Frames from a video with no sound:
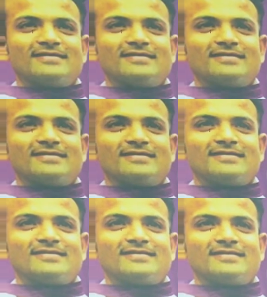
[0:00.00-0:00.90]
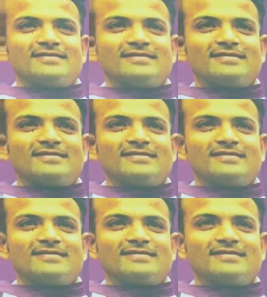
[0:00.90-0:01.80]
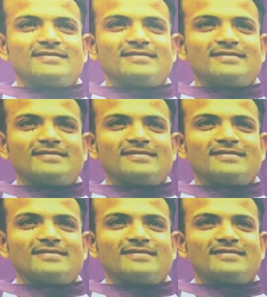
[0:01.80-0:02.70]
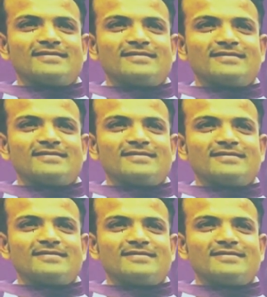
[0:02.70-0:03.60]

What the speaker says: (not speaking)